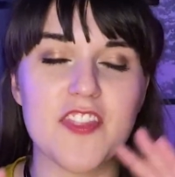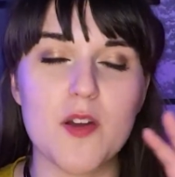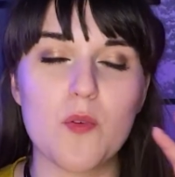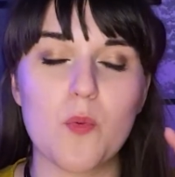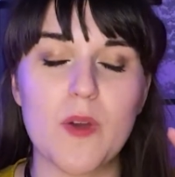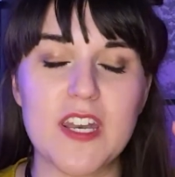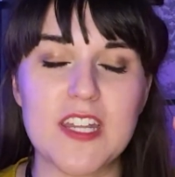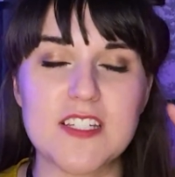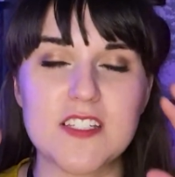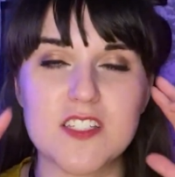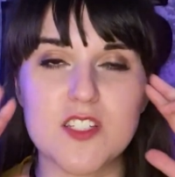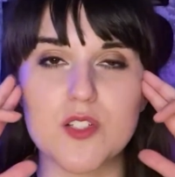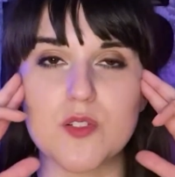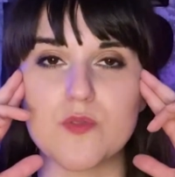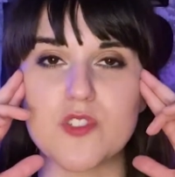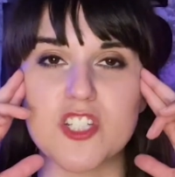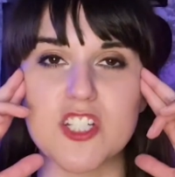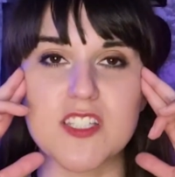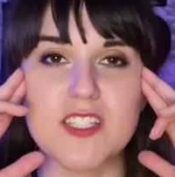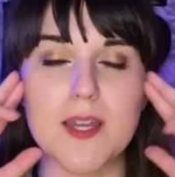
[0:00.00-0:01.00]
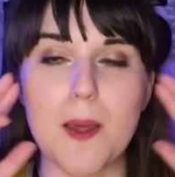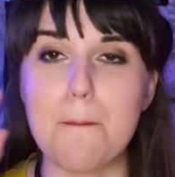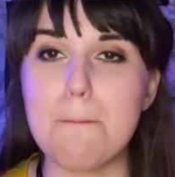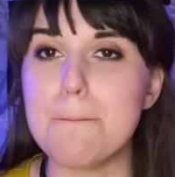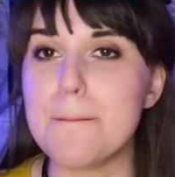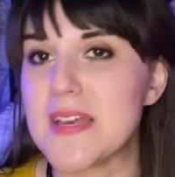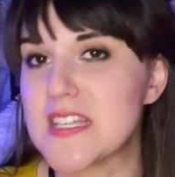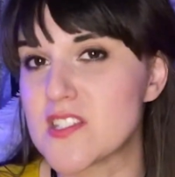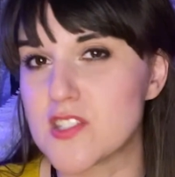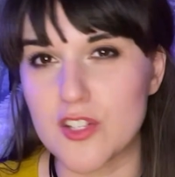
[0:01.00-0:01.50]
that went into just
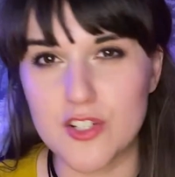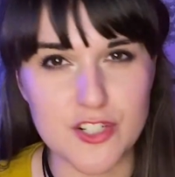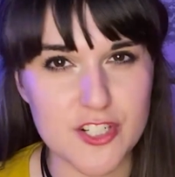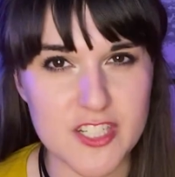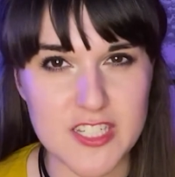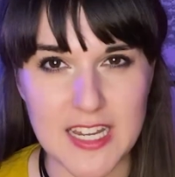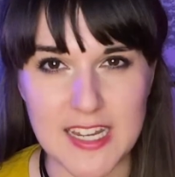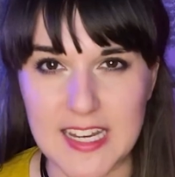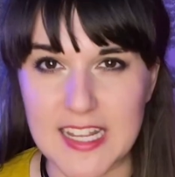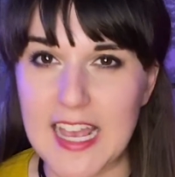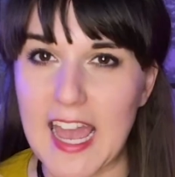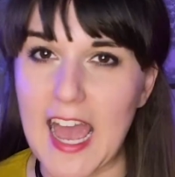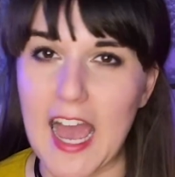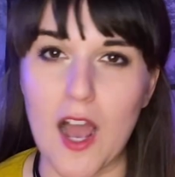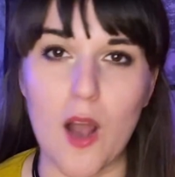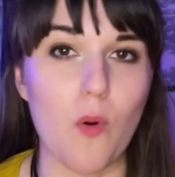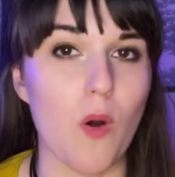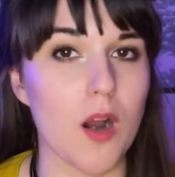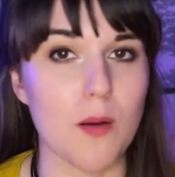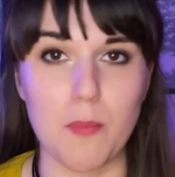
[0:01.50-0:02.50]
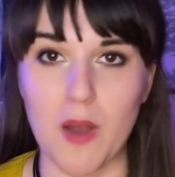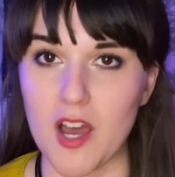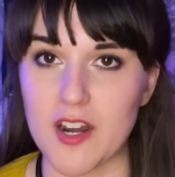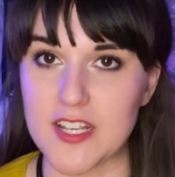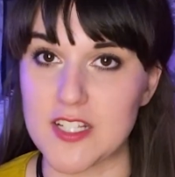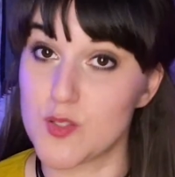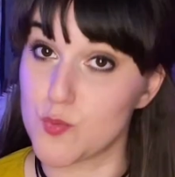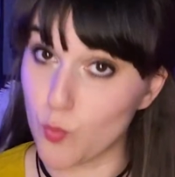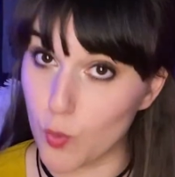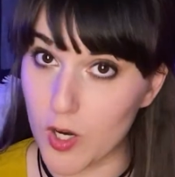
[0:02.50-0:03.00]
misunderstanding how our
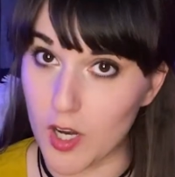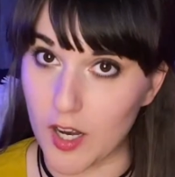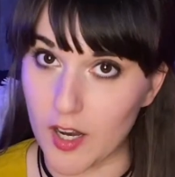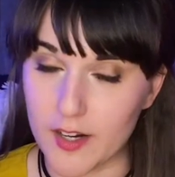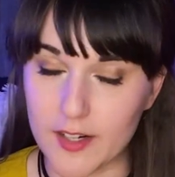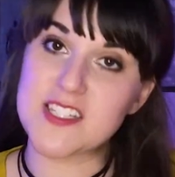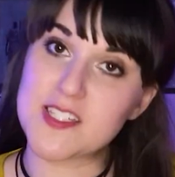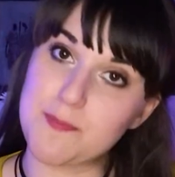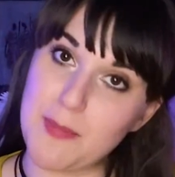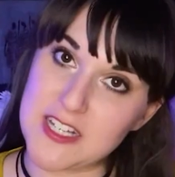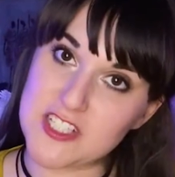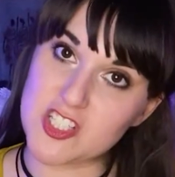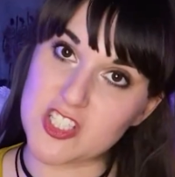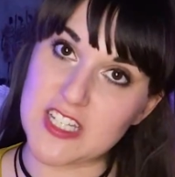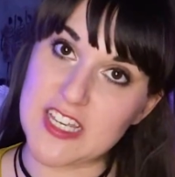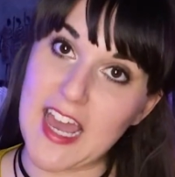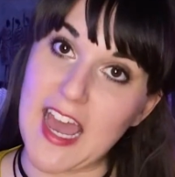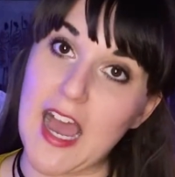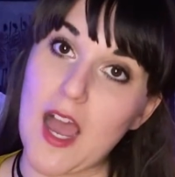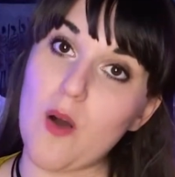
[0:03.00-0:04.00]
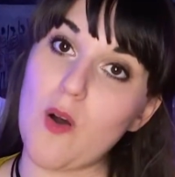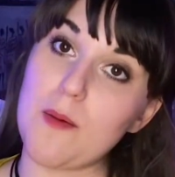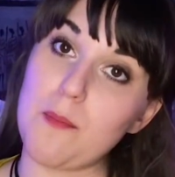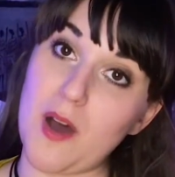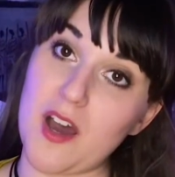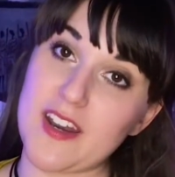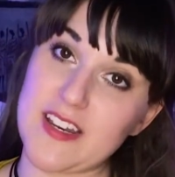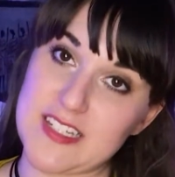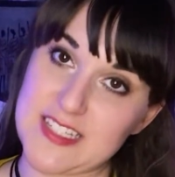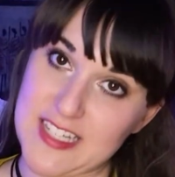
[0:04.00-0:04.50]
bodies work, especially how a
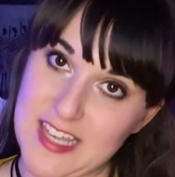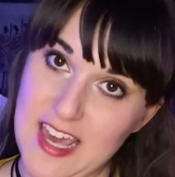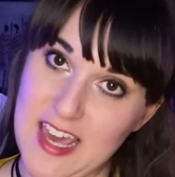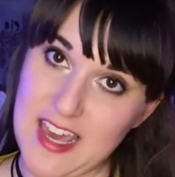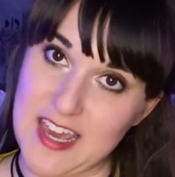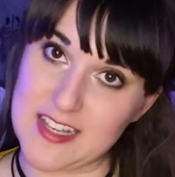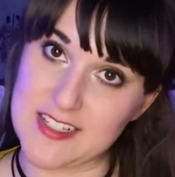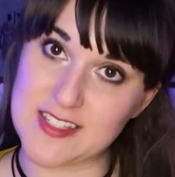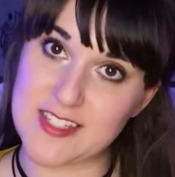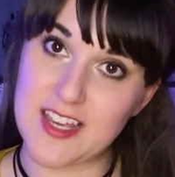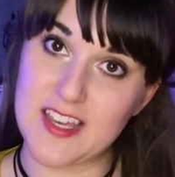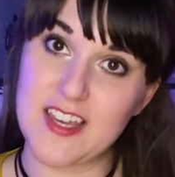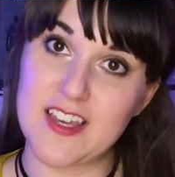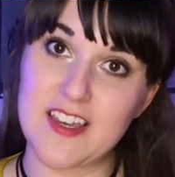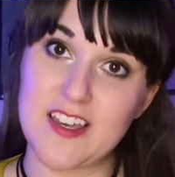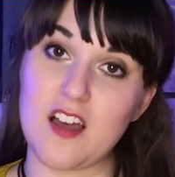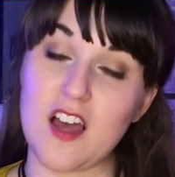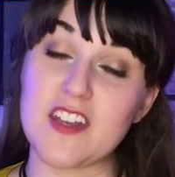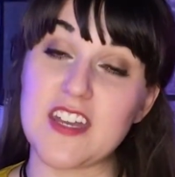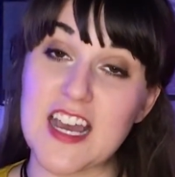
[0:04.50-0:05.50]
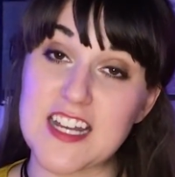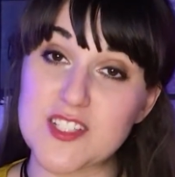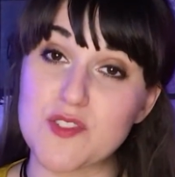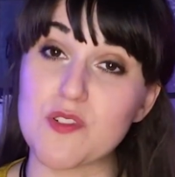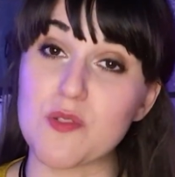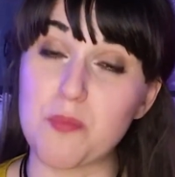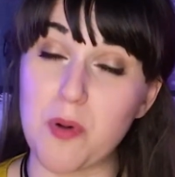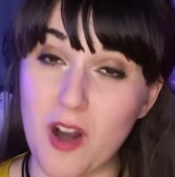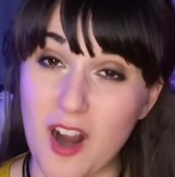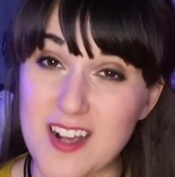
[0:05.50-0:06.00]
body decays. A
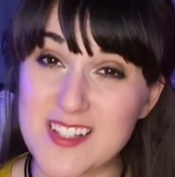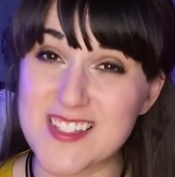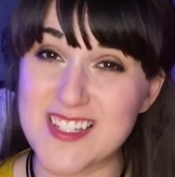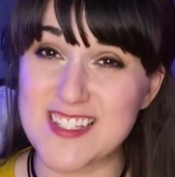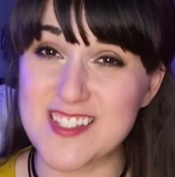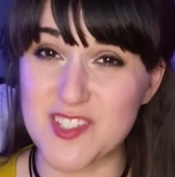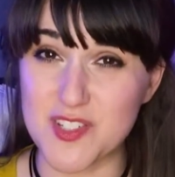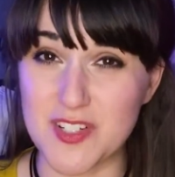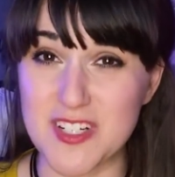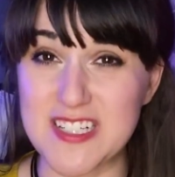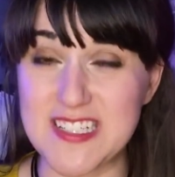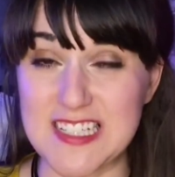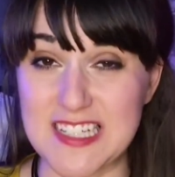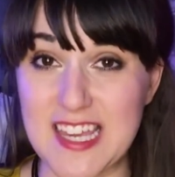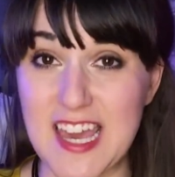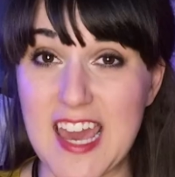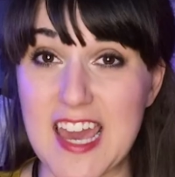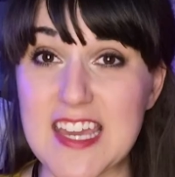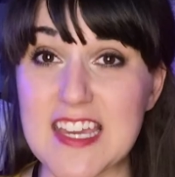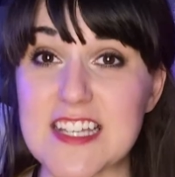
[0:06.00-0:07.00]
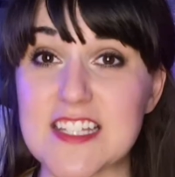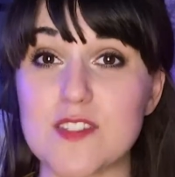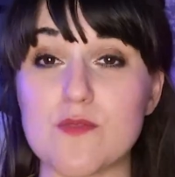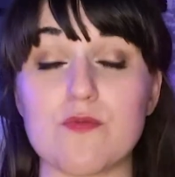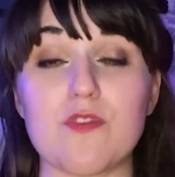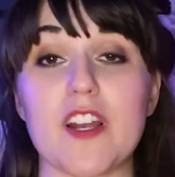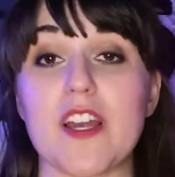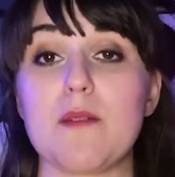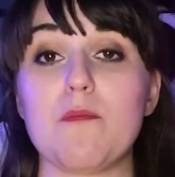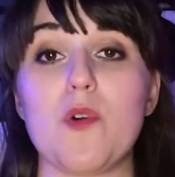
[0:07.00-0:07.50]
natural process during decay is
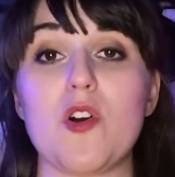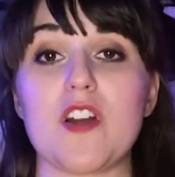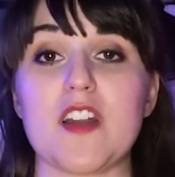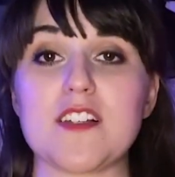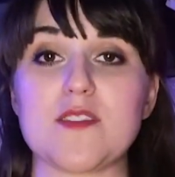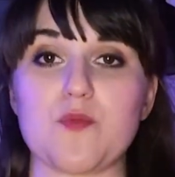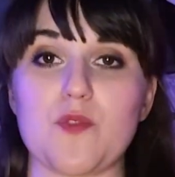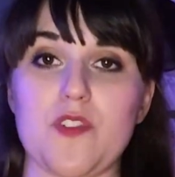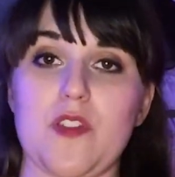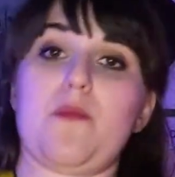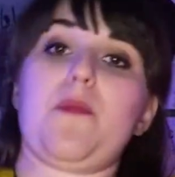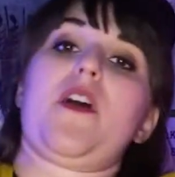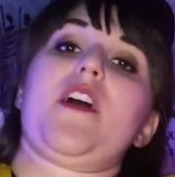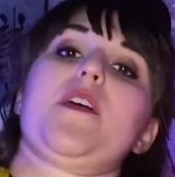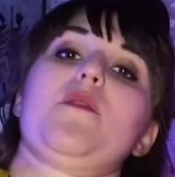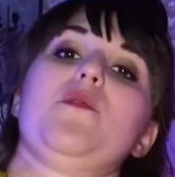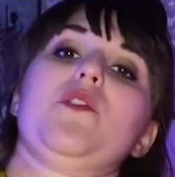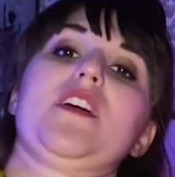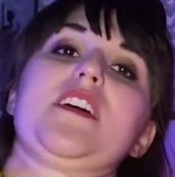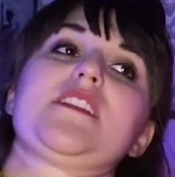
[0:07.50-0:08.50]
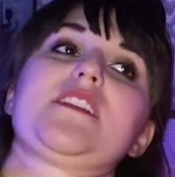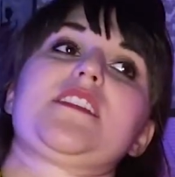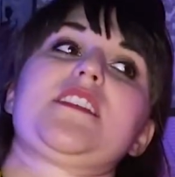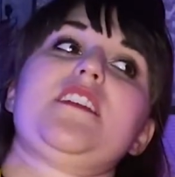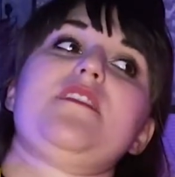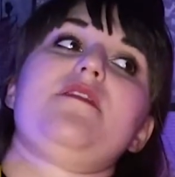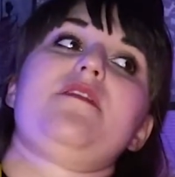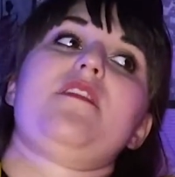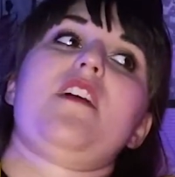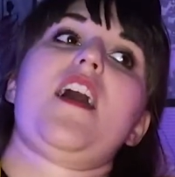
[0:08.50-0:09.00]
rigor mortis, where the body will get
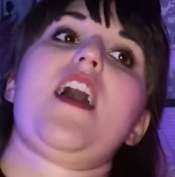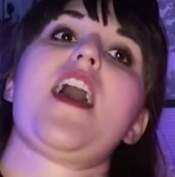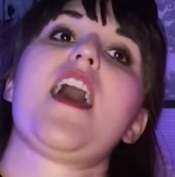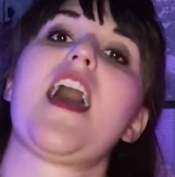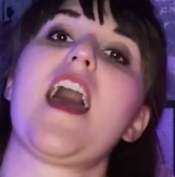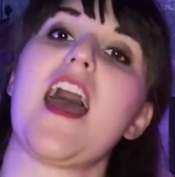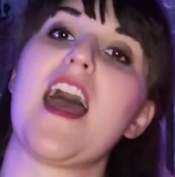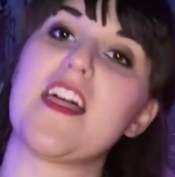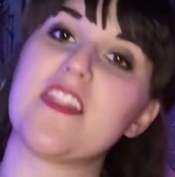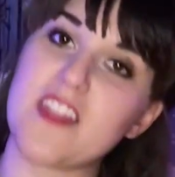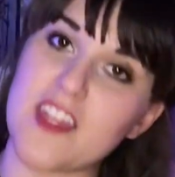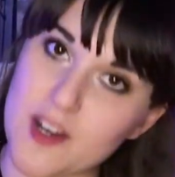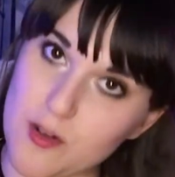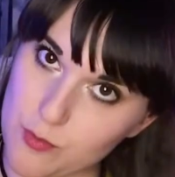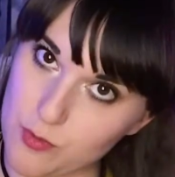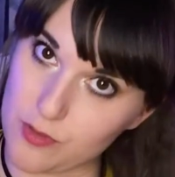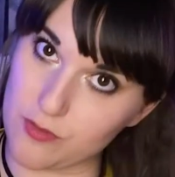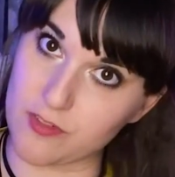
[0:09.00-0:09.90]
stiff and then it will